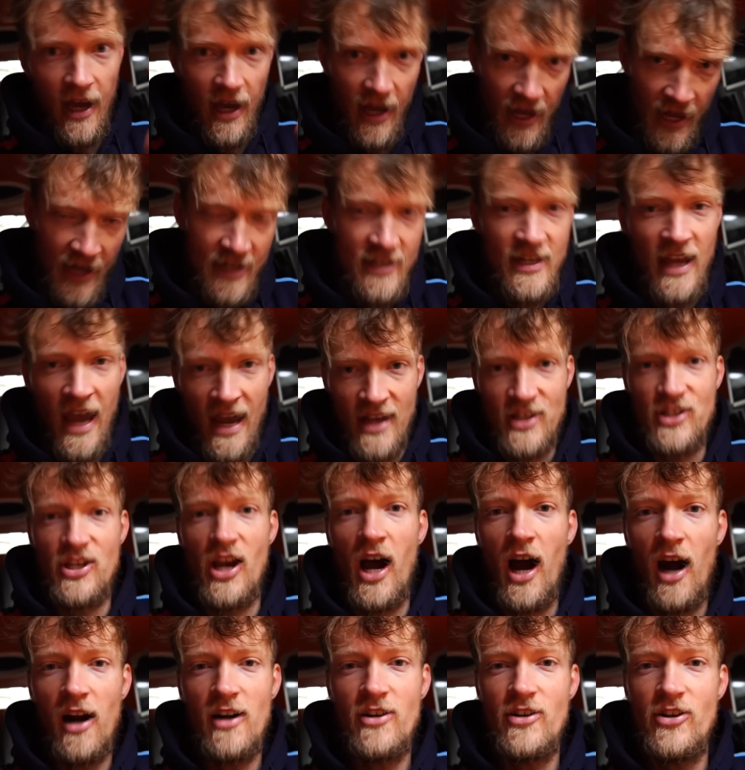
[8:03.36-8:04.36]
And yes,
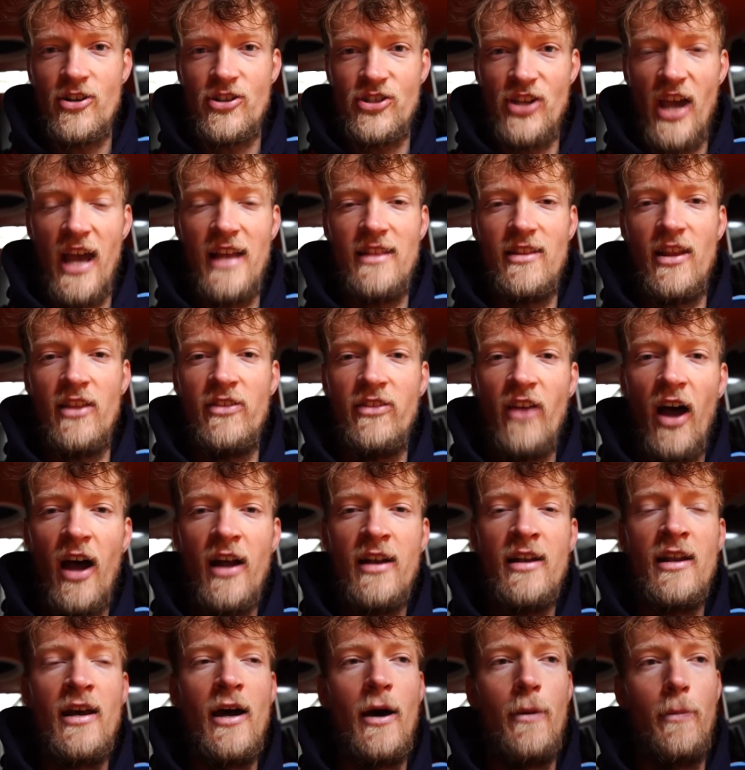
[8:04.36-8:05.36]
harder said than
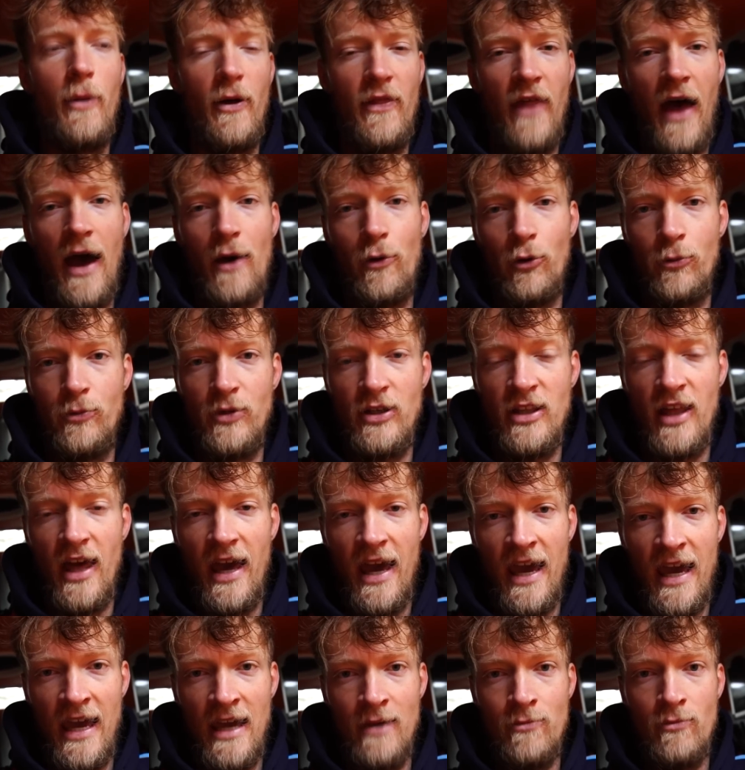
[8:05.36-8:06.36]
done, but that will be the
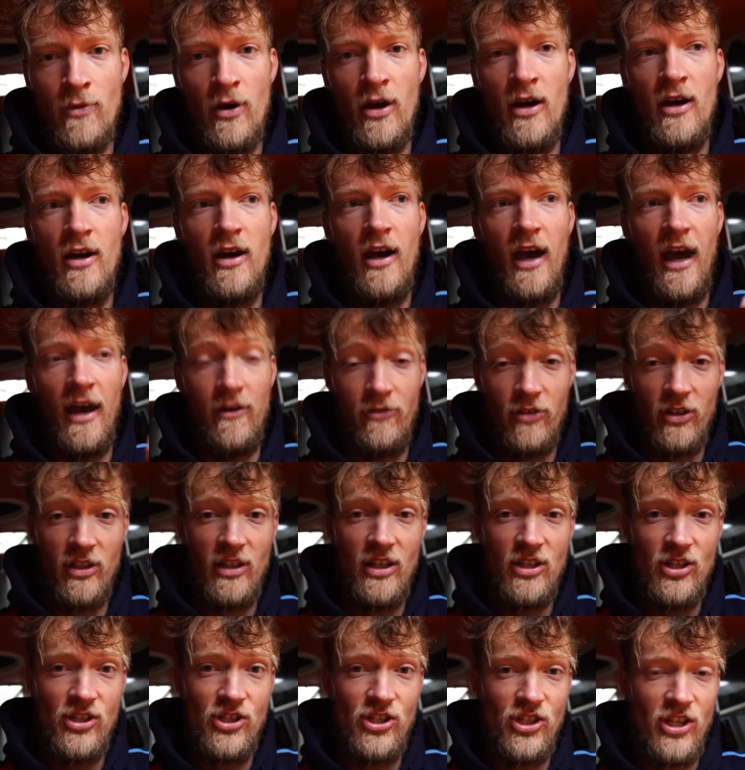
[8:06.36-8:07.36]
aim if the
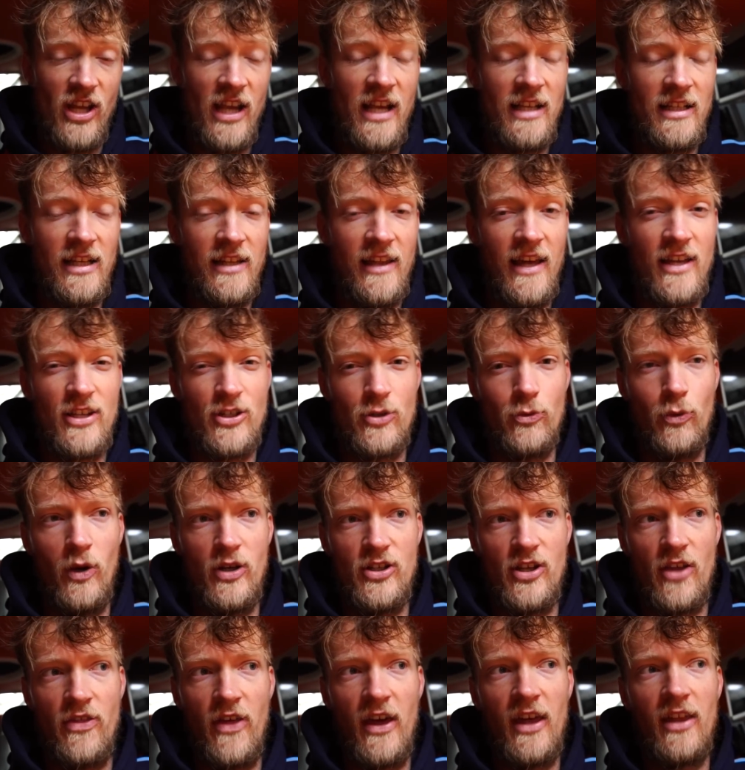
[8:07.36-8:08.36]
conditions stay like this,
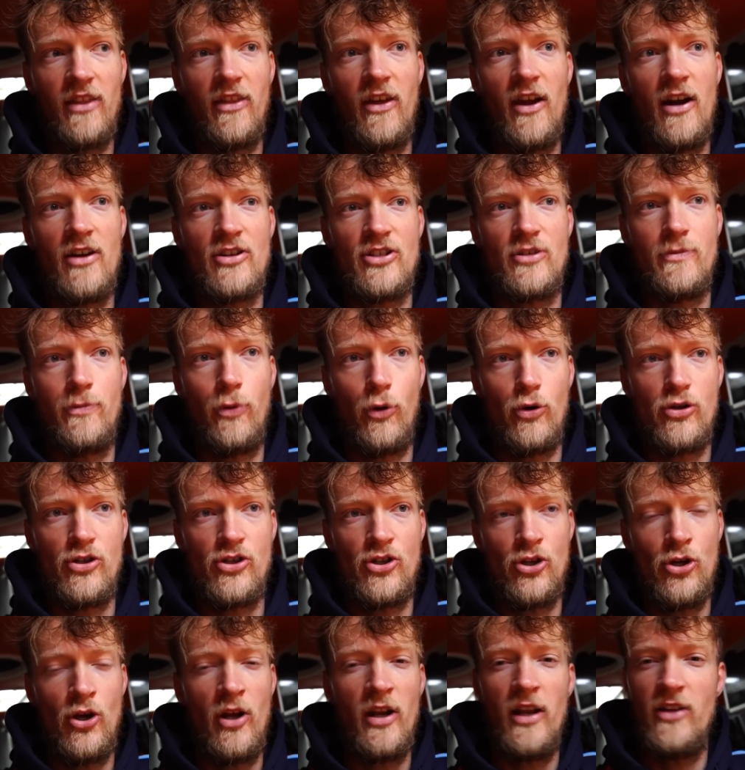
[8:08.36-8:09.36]
which I think they are supposed
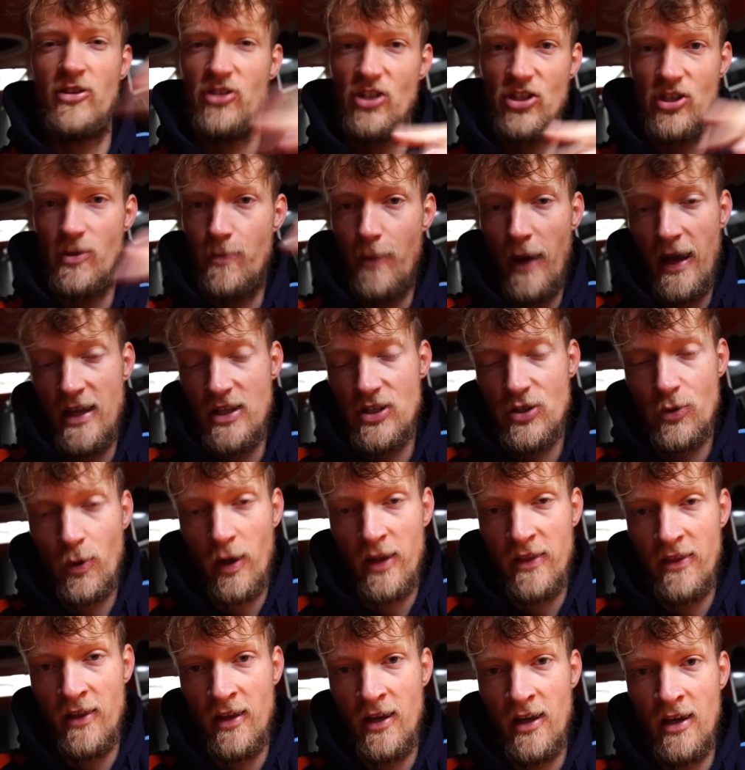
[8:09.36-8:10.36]
to, and it just depends
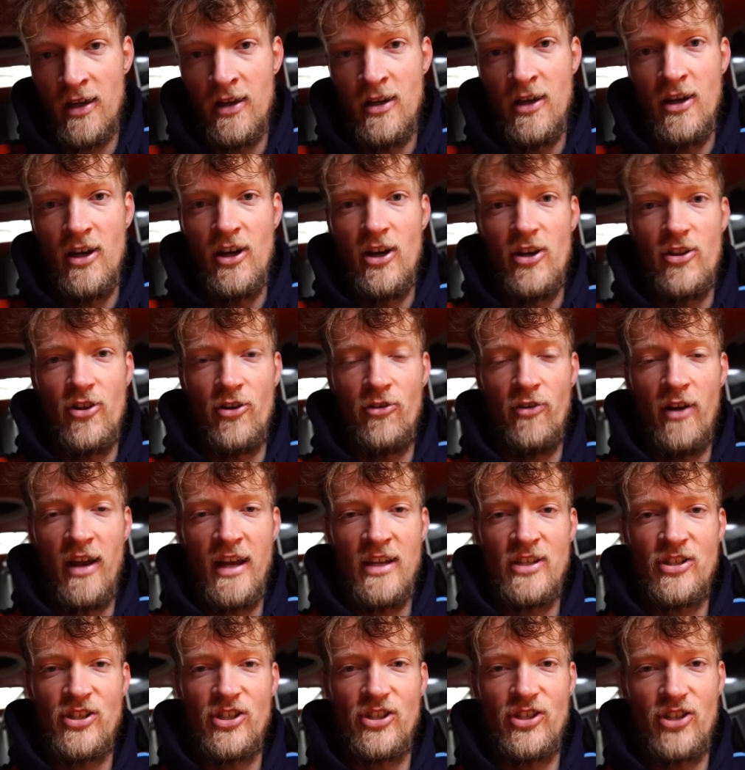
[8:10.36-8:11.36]
when the
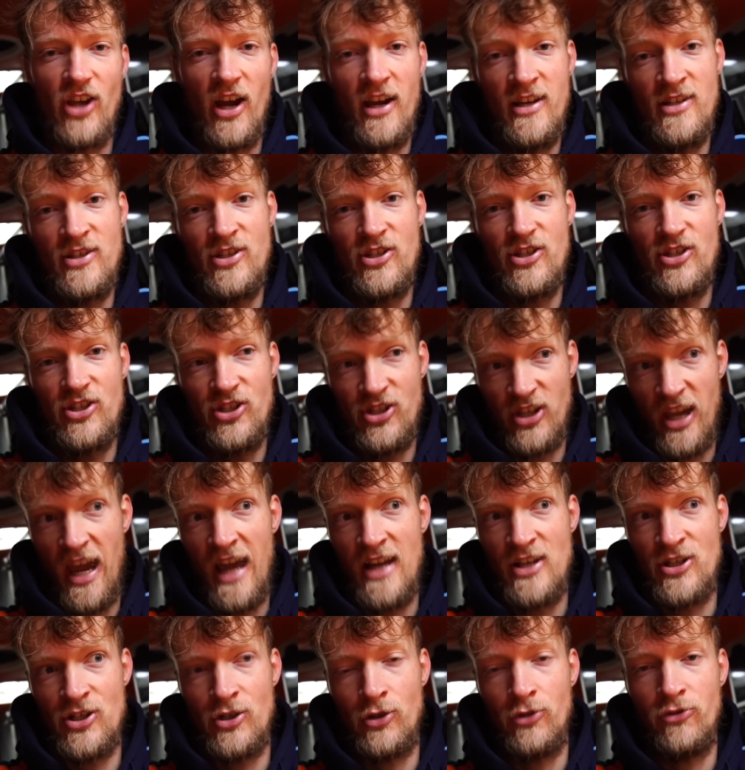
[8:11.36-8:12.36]
race is
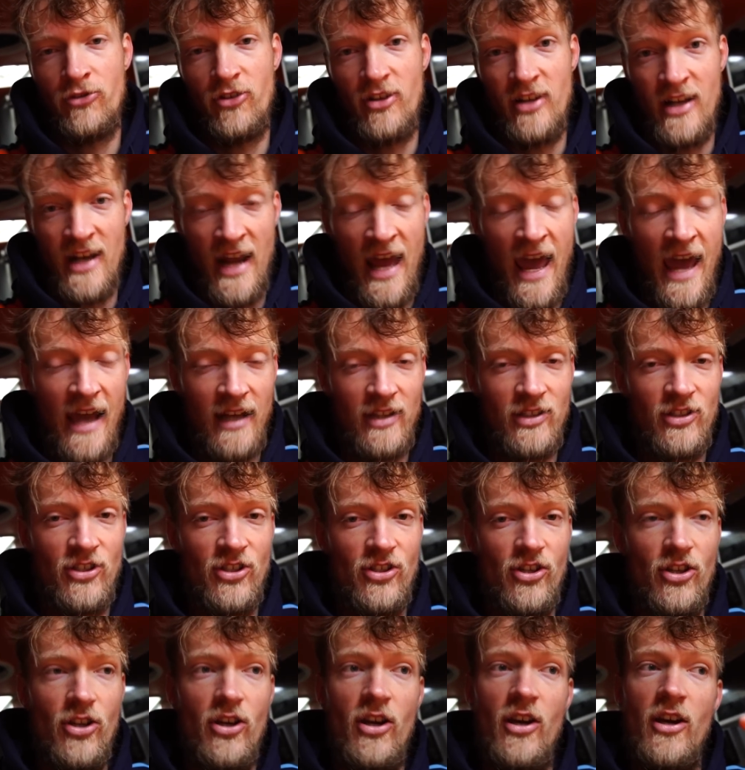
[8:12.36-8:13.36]
scheduled
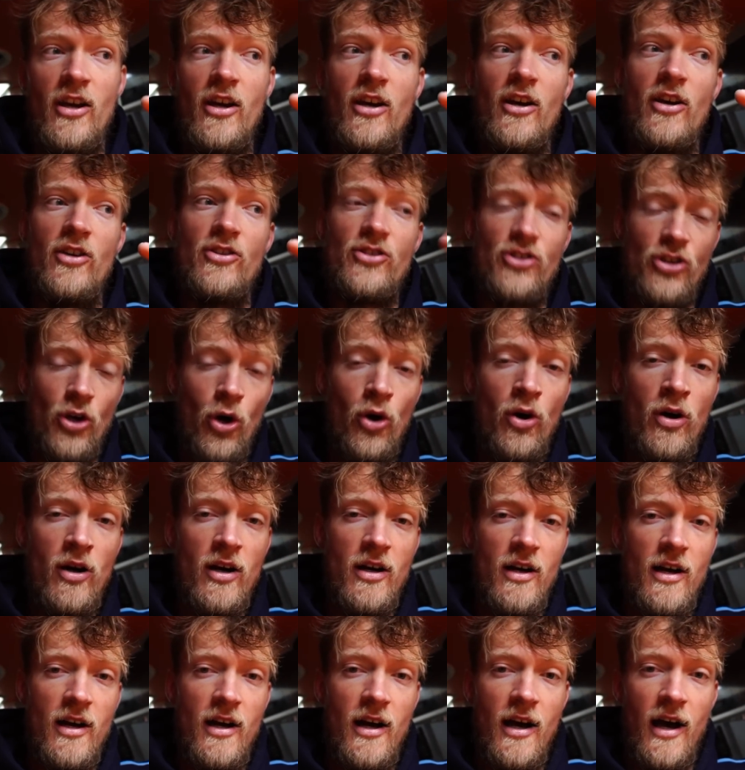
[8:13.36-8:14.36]
next. So,
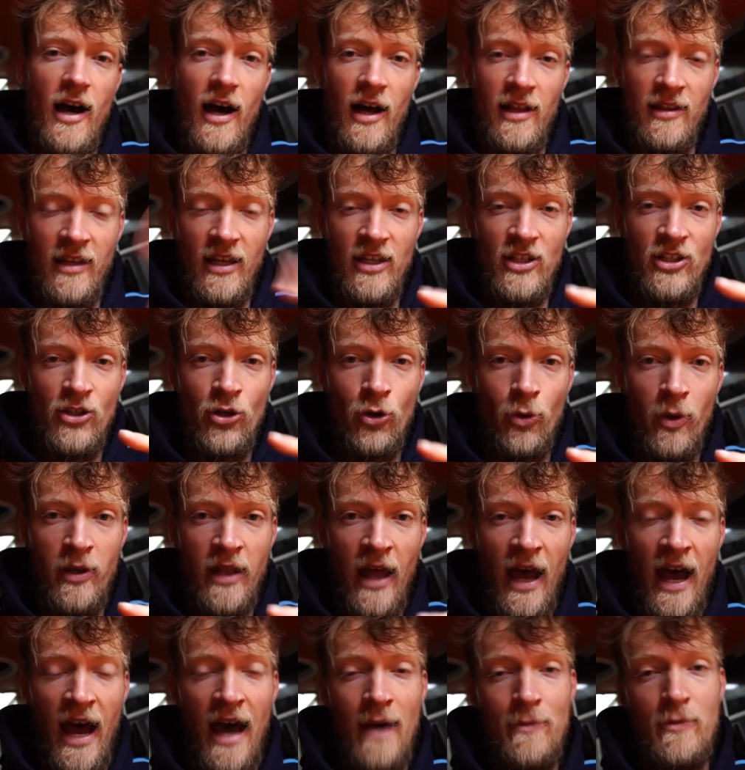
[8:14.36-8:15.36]
I'll let you know when
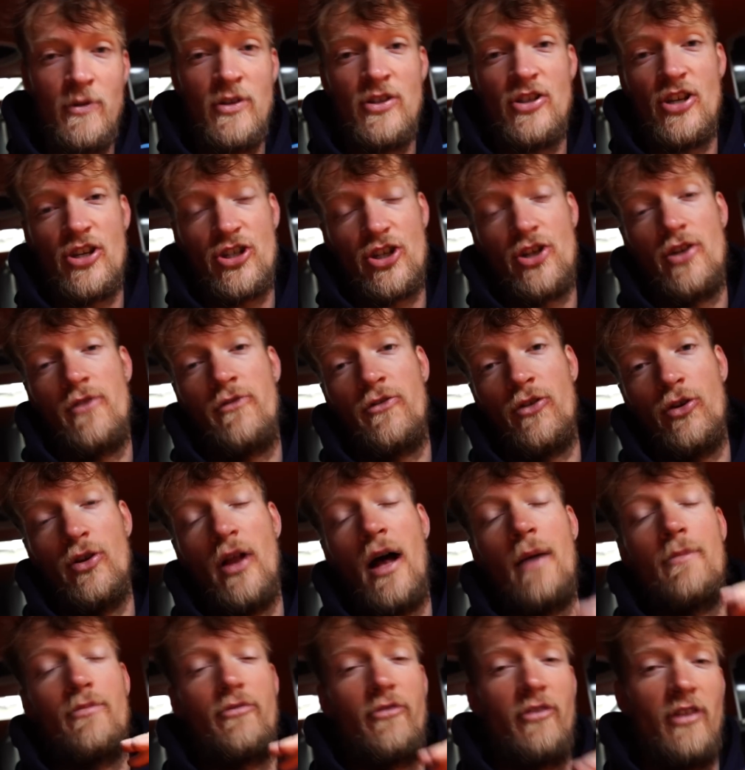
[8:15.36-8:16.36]
that happens. Just going to fuel
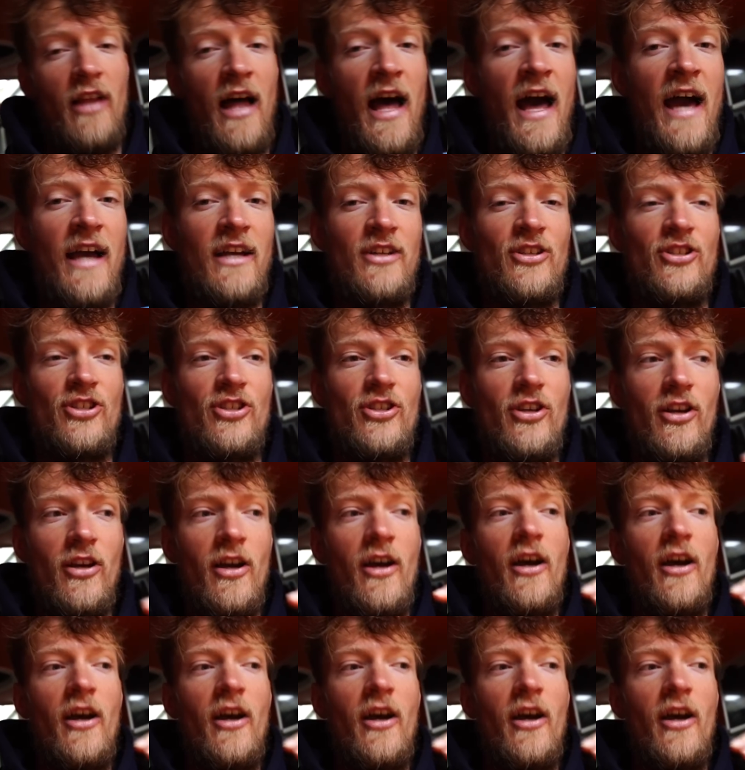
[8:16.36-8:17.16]
up, relax,